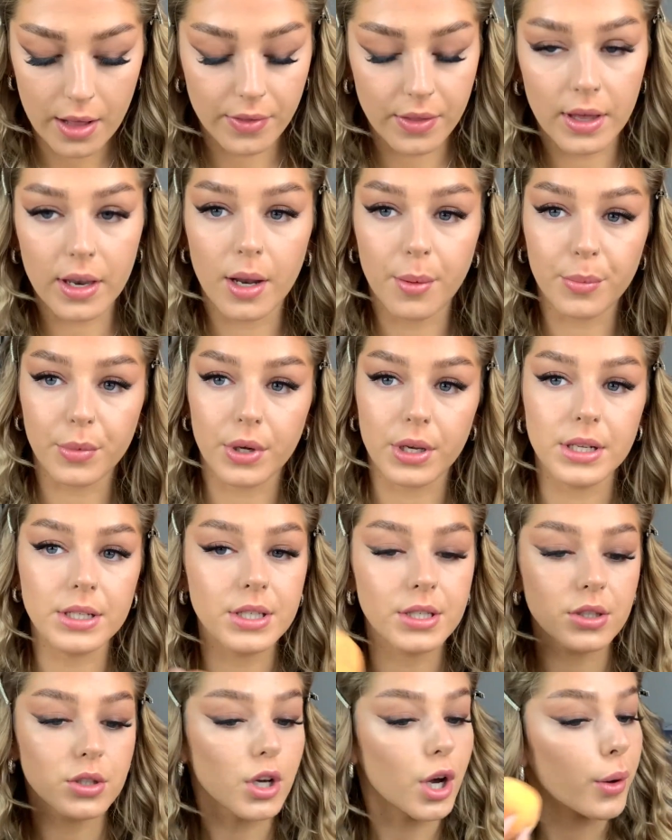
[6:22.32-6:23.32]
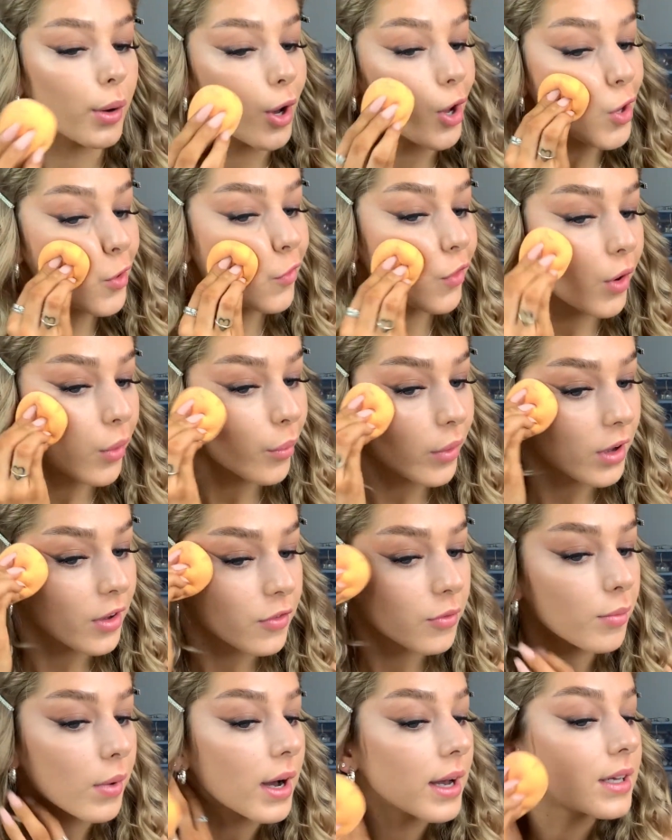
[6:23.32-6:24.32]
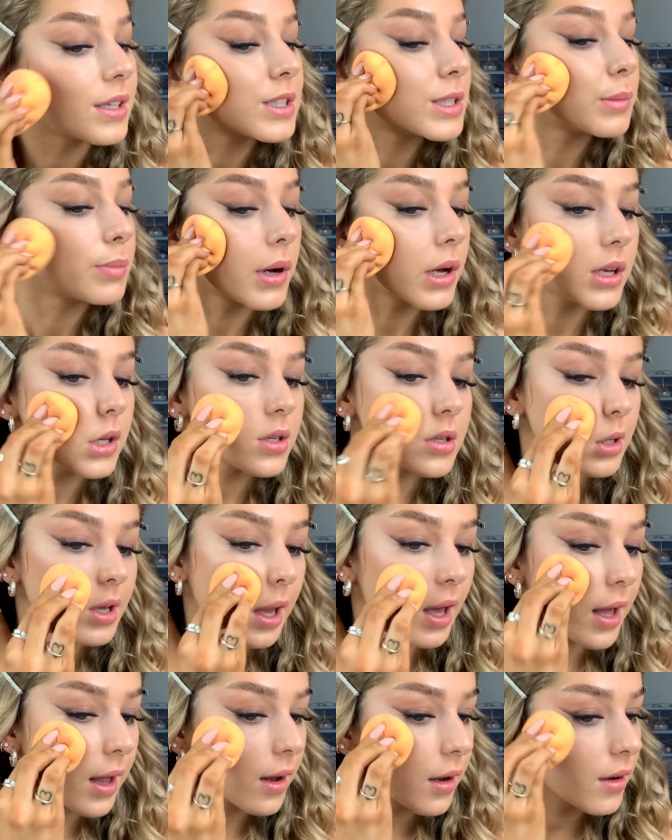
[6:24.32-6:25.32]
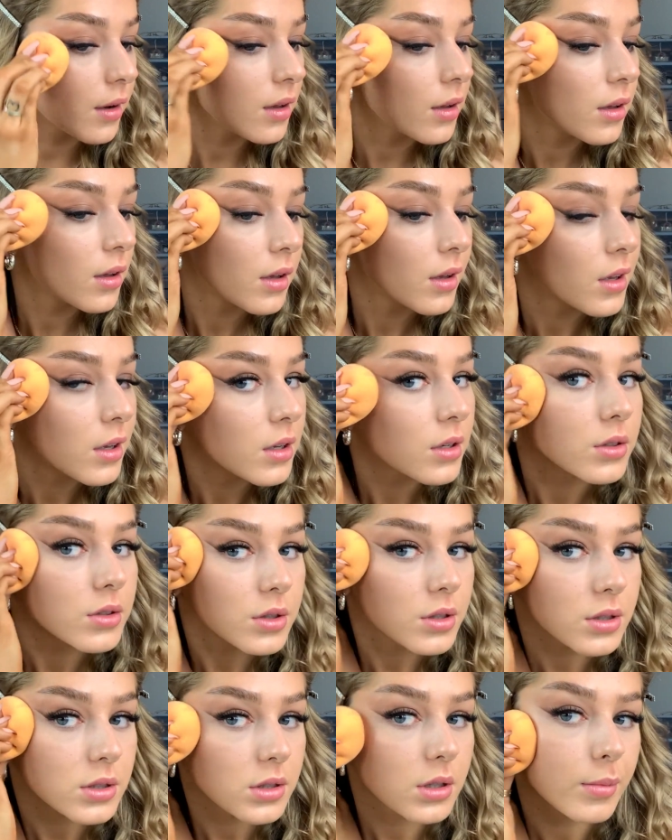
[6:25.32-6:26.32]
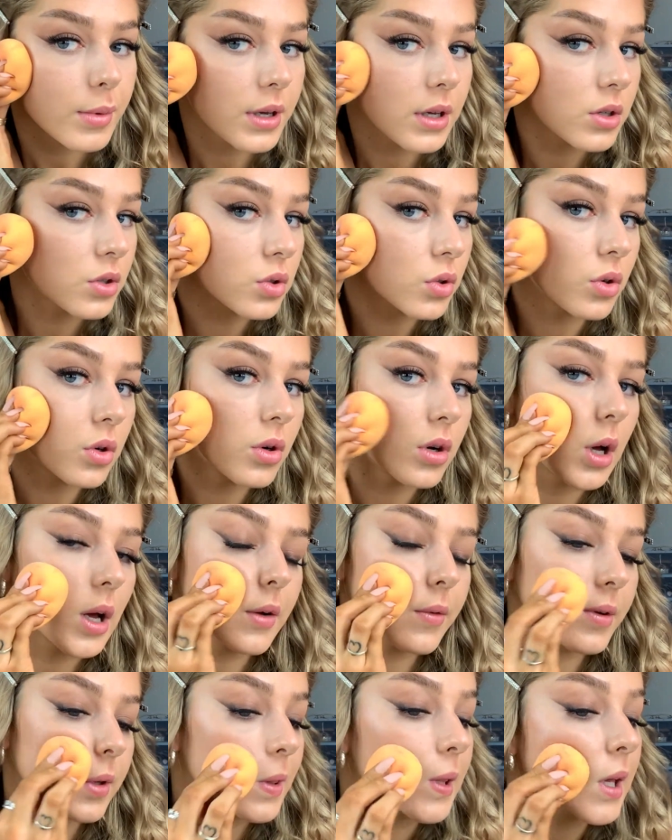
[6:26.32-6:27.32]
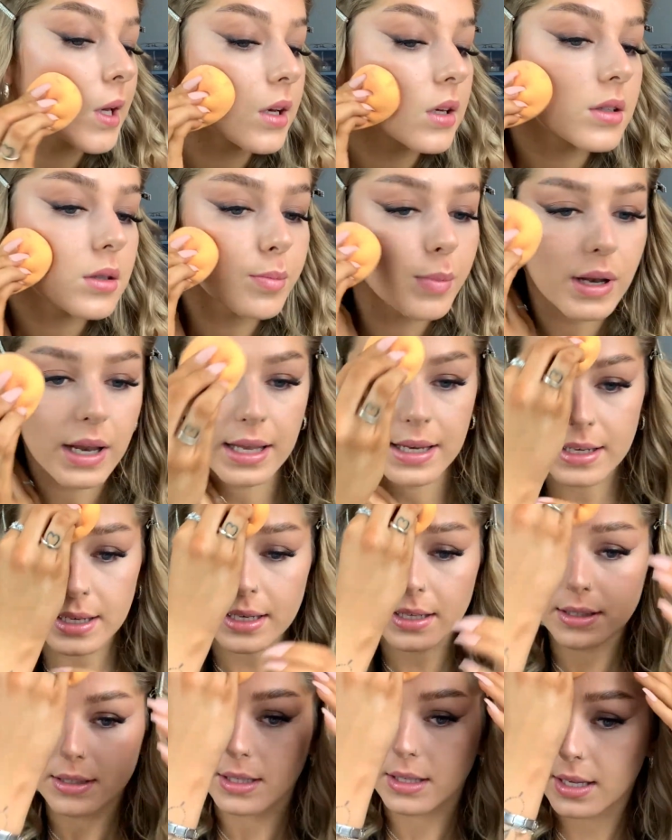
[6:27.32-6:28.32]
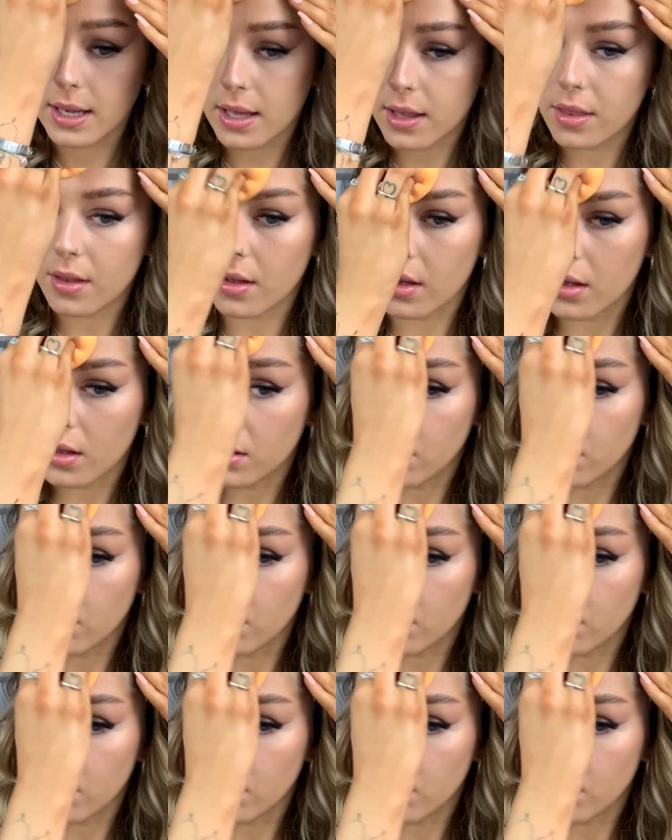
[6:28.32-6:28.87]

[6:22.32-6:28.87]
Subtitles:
then I'm going to just go over with my sponge again just to make sure everything's blended together.